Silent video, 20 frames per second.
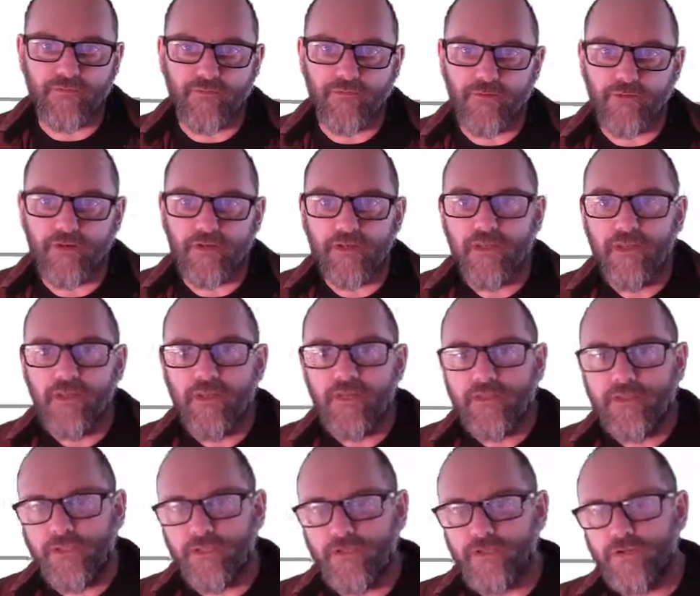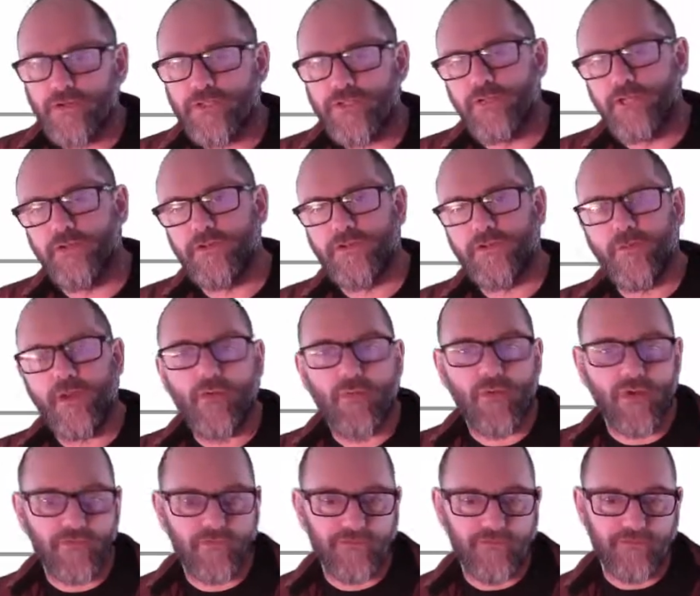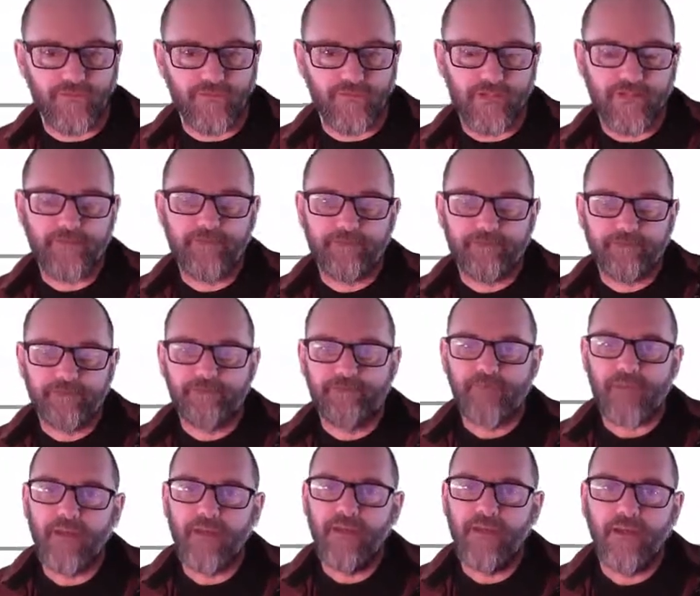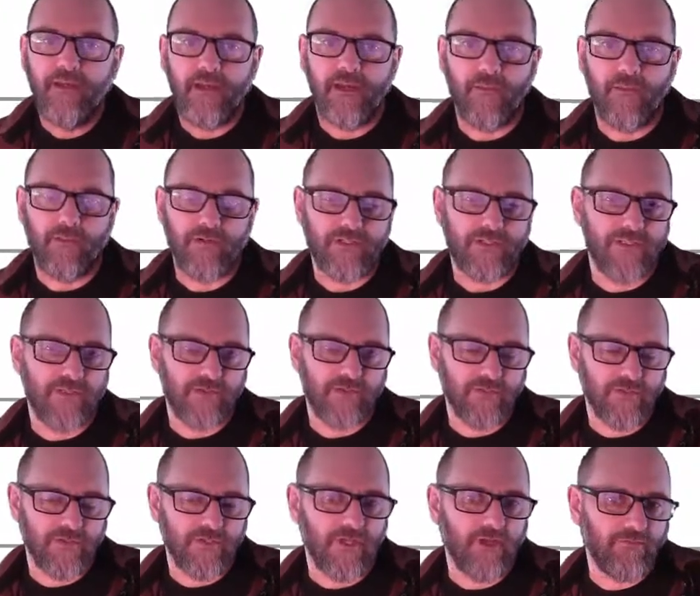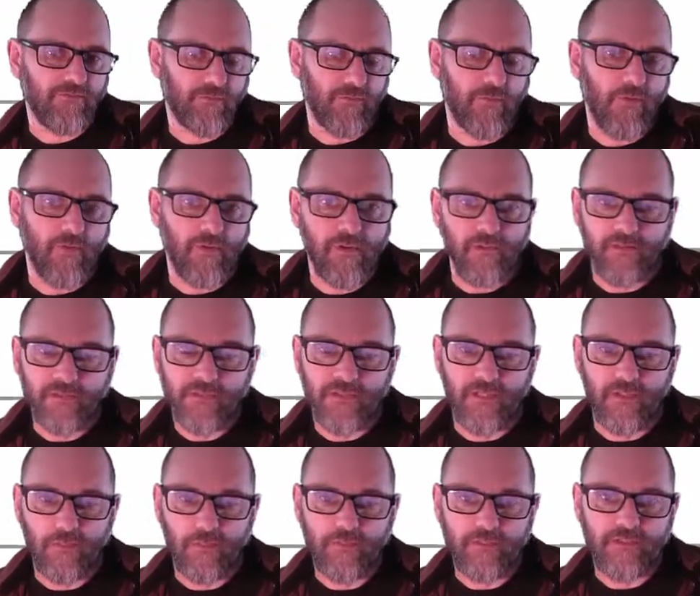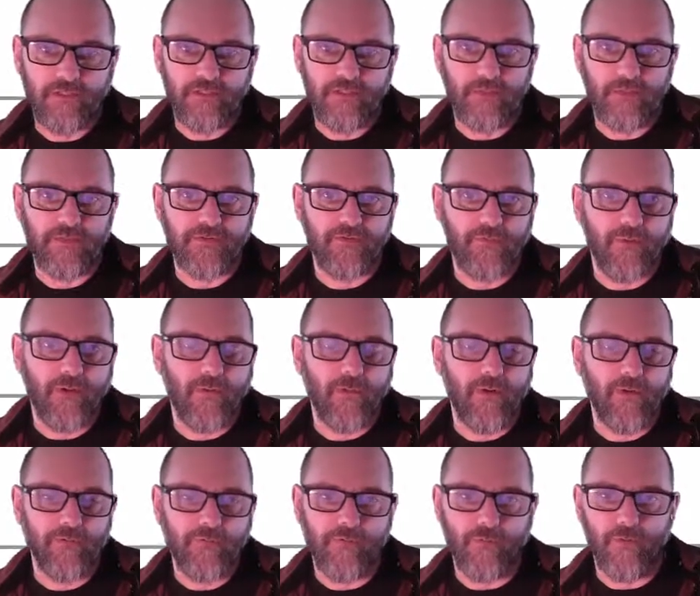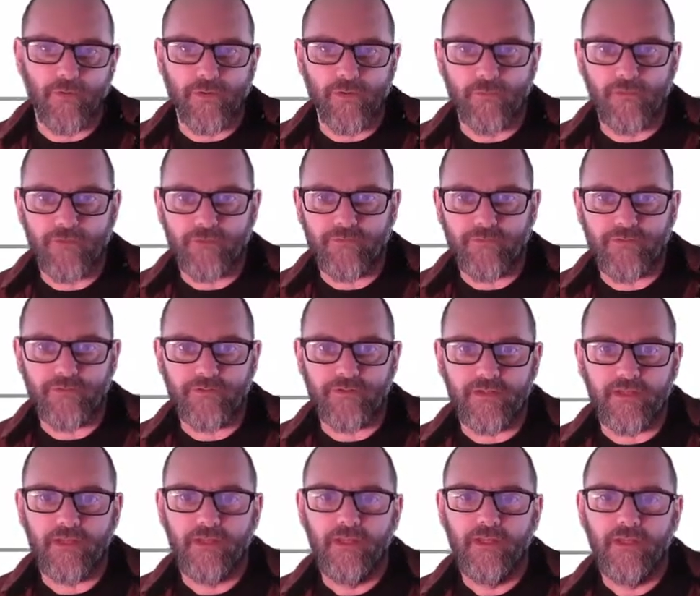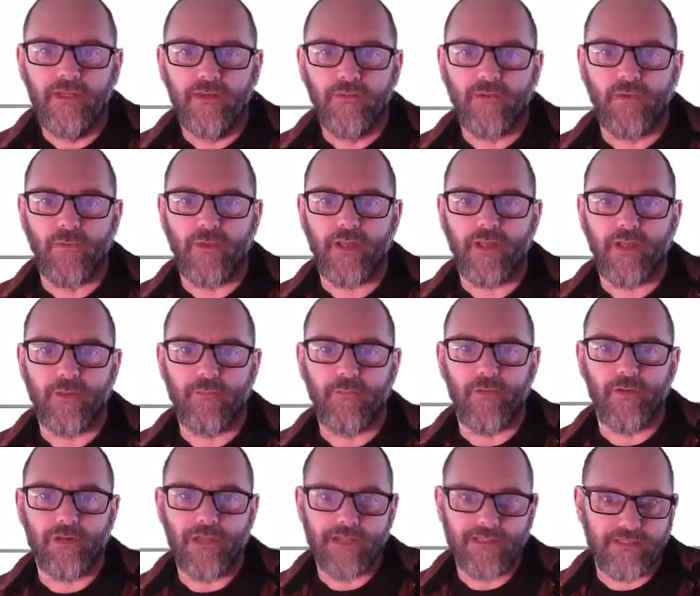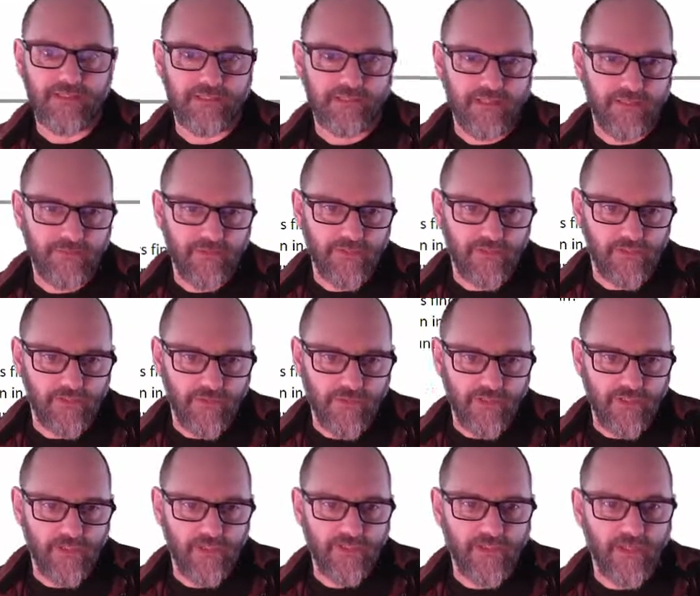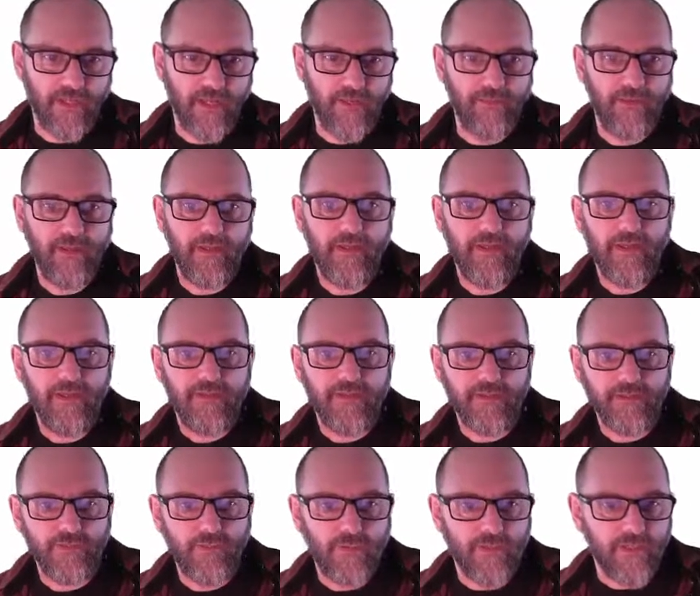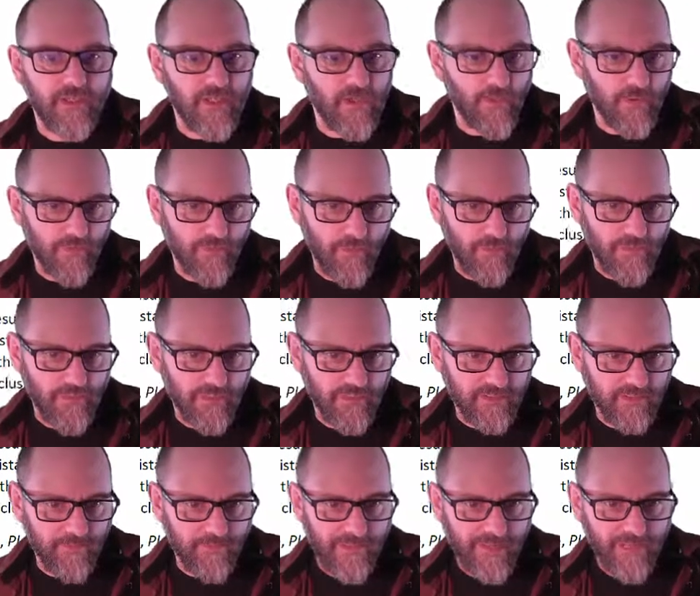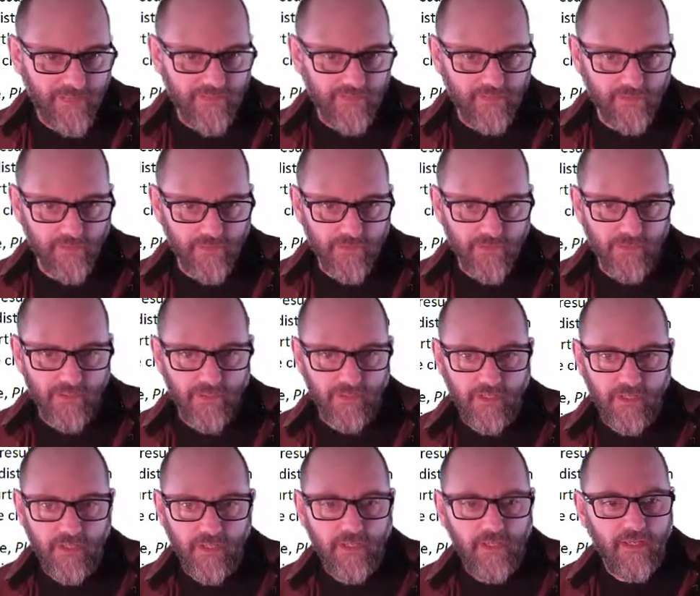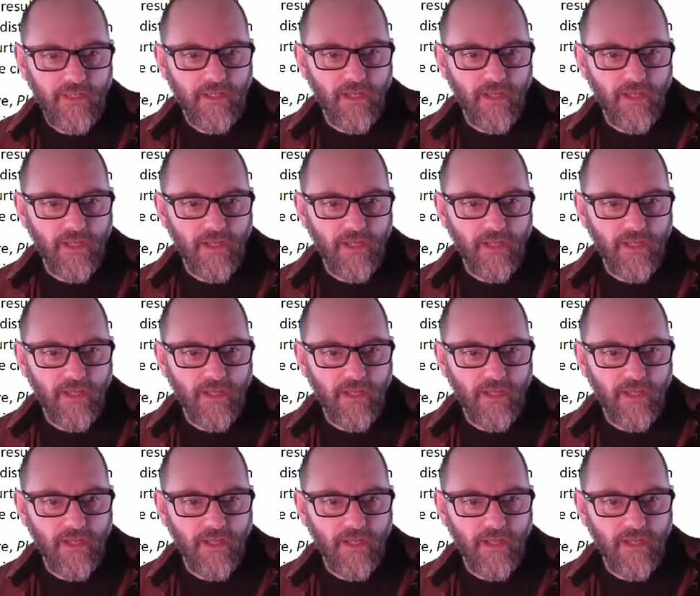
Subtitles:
word for it. The inertia here is about 150, which jives with what we were seeing. We were seeing numbers of about 140, 150 when we got more or less the same solution each time. This one here, which represents a bad solution,